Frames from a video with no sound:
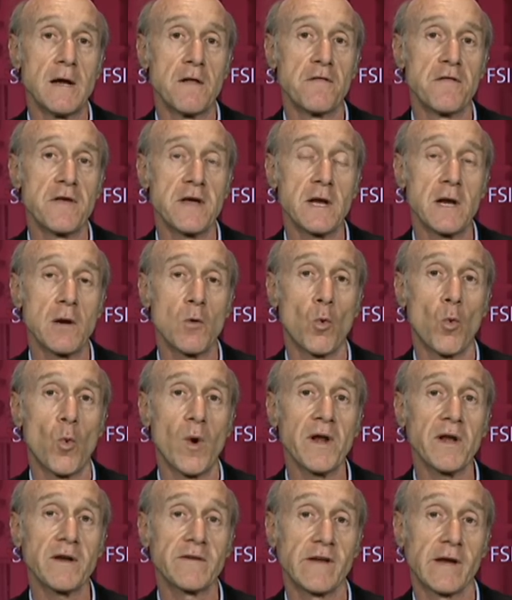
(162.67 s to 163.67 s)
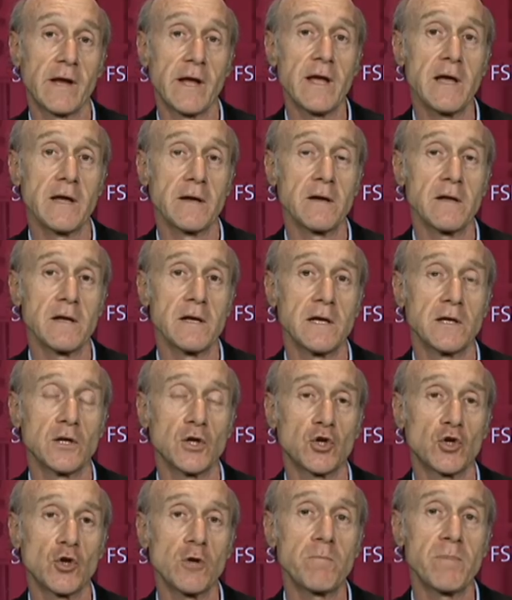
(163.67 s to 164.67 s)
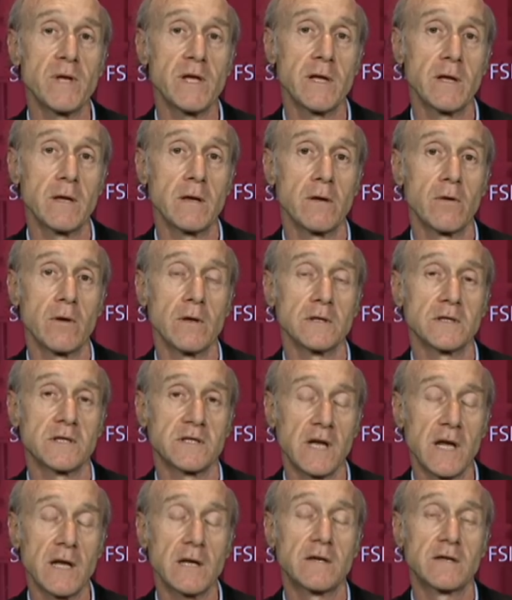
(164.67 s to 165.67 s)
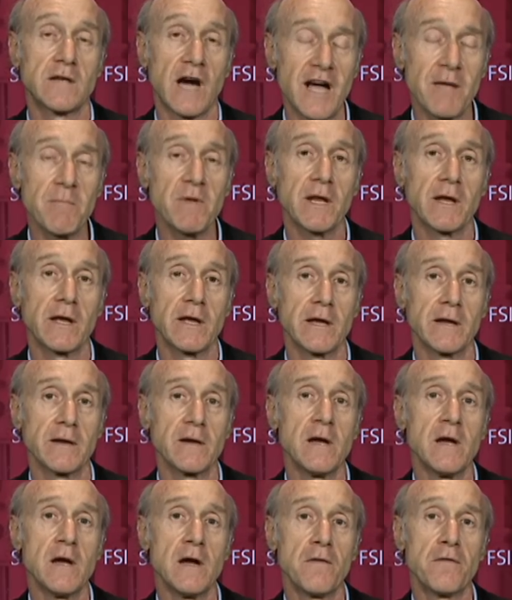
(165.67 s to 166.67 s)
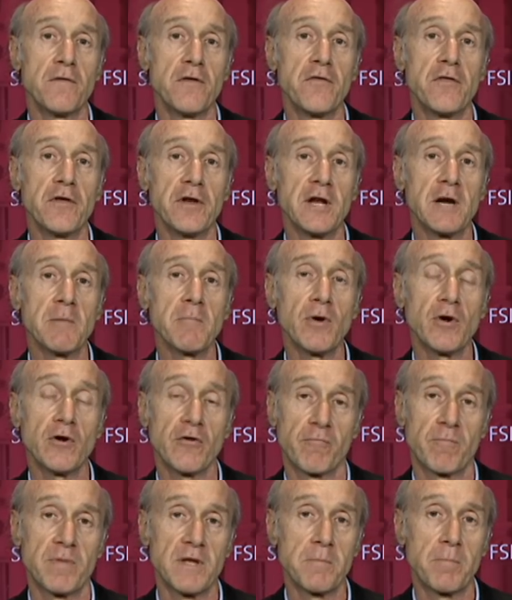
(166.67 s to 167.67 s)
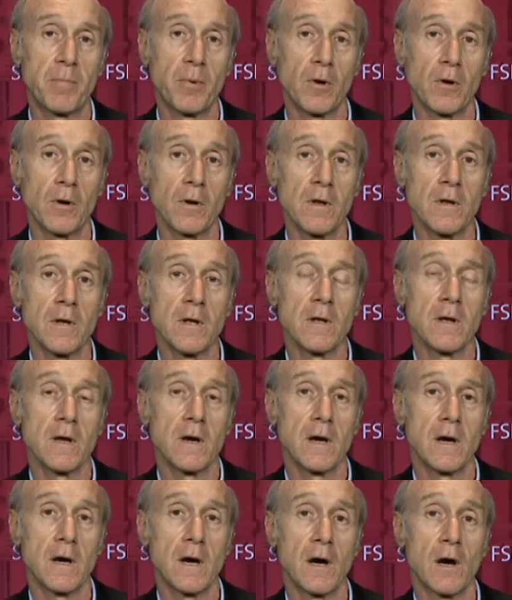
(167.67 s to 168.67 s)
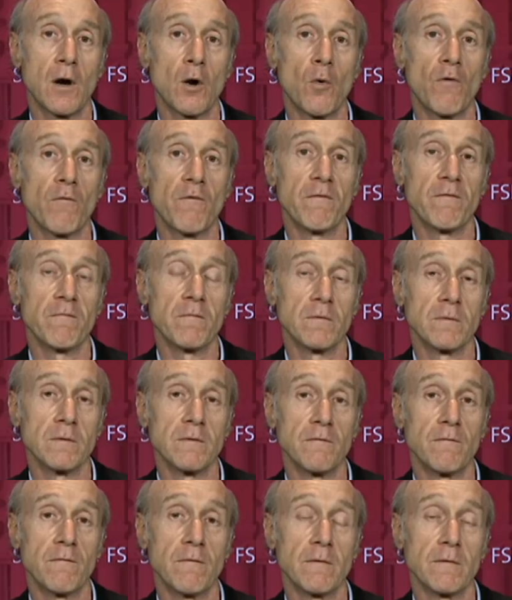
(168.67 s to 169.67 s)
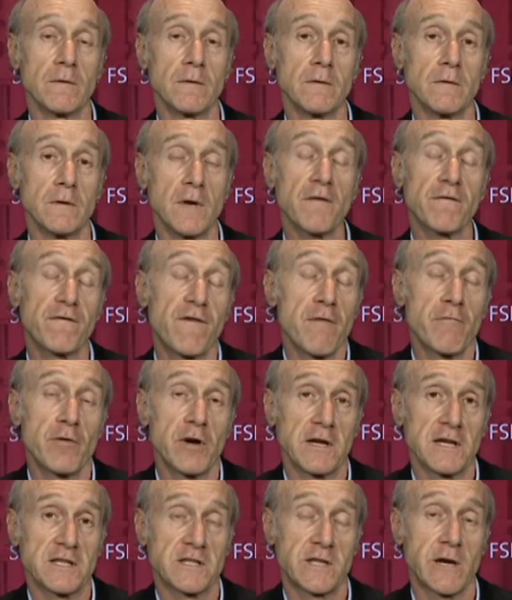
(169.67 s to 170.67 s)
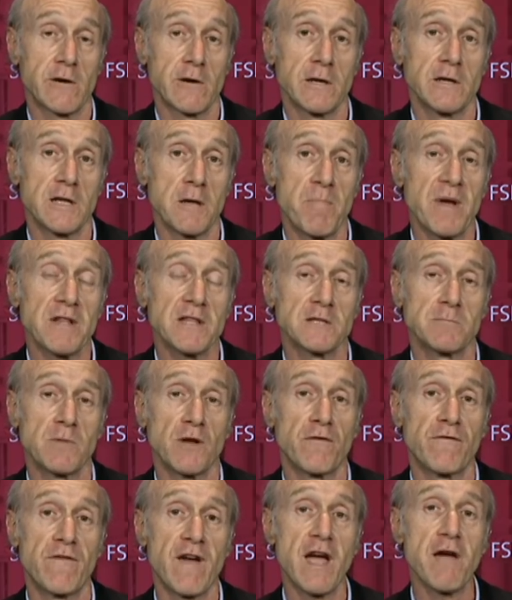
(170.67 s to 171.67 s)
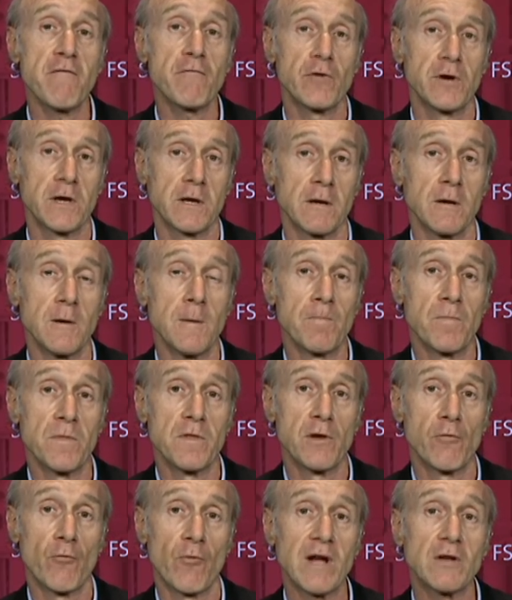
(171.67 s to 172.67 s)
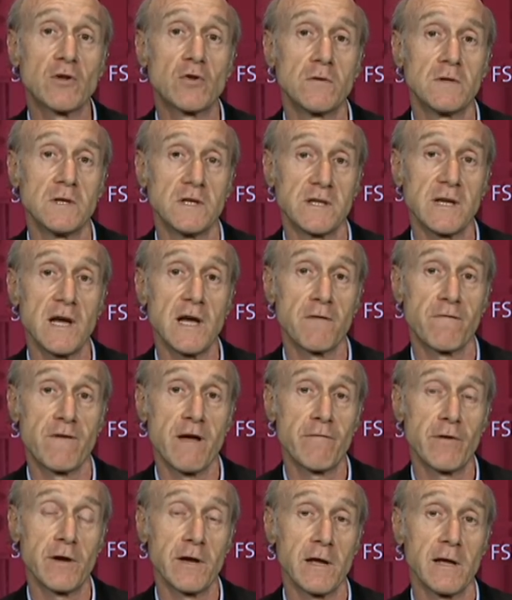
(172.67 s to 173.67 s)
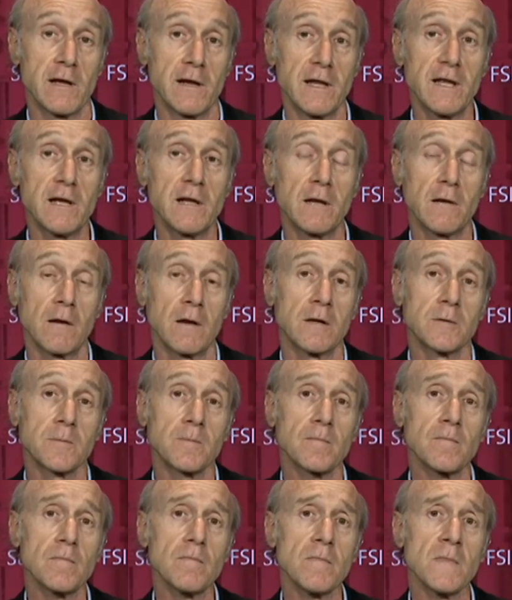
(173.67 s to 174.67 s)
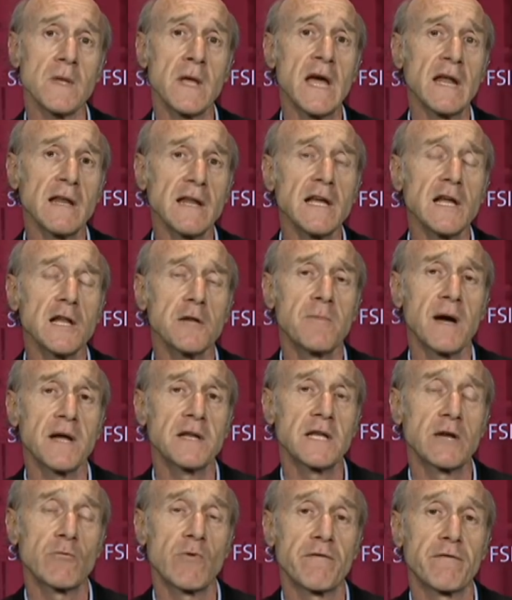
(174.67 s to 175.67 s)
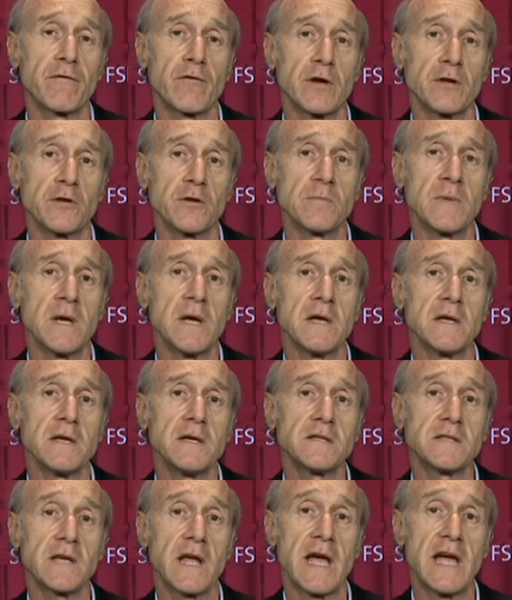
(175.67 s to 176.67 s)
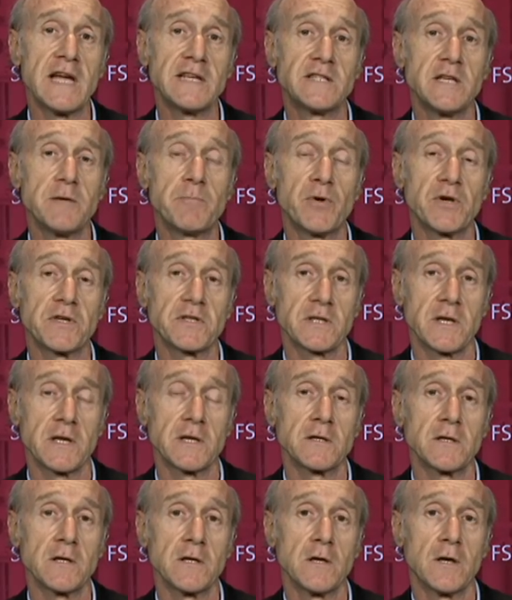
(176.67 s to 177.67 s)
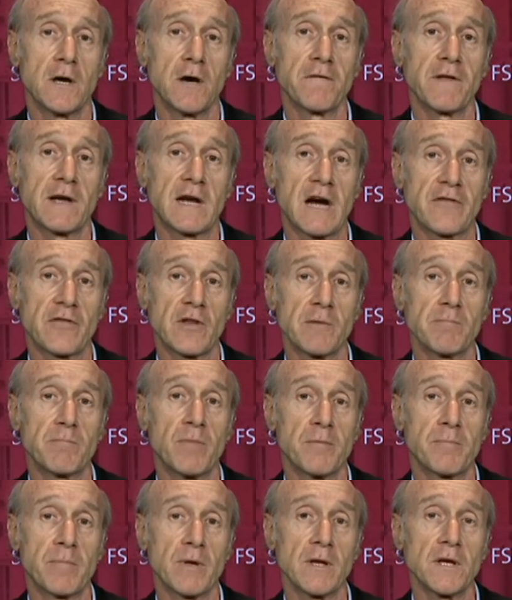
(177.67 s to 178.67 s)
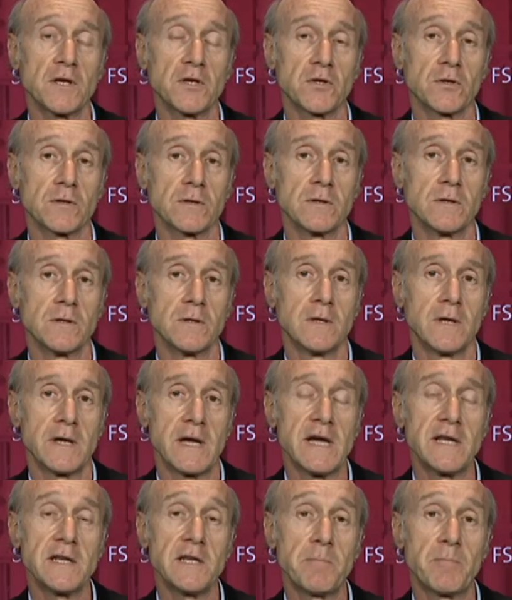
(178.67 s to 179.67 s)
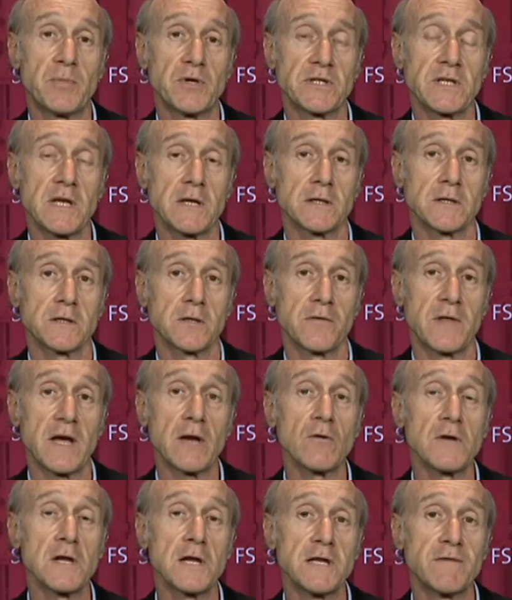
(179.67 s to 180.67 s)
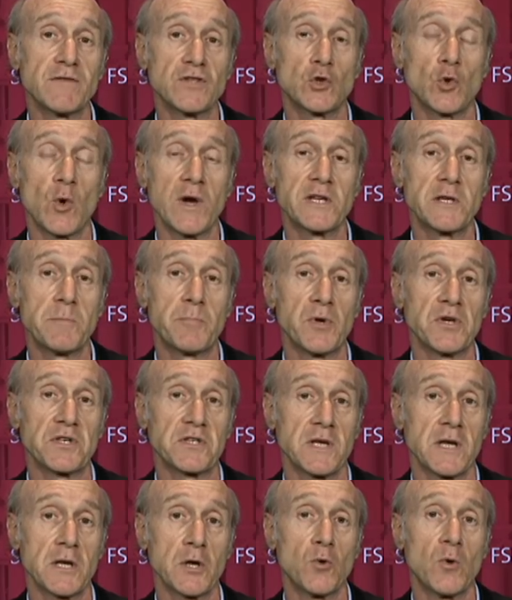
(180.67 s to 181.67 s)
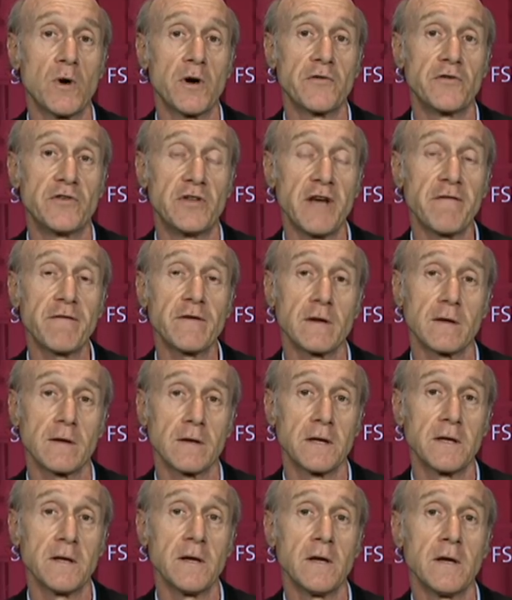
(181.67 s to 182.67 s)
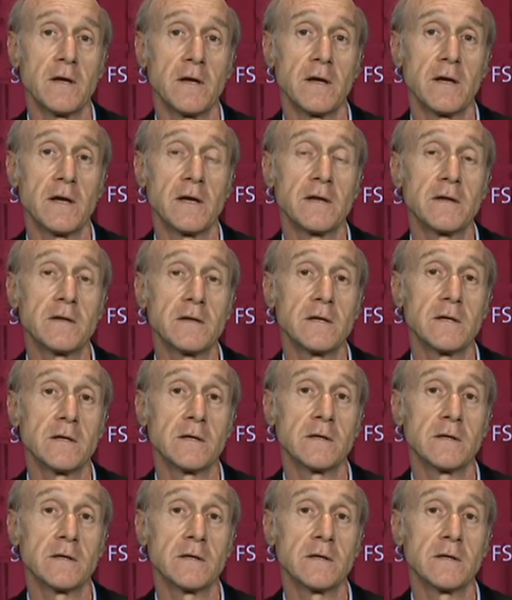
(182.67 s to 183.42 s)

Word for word: Then, once again, it should be said time and again that the number of people uh, not favoring necessarily independence, but favoring the right to decide, favoring a legal and legally binding referendum, is 80% of the Catalan population. Now, 80%. So that only leaves 20% who are definitely and uh,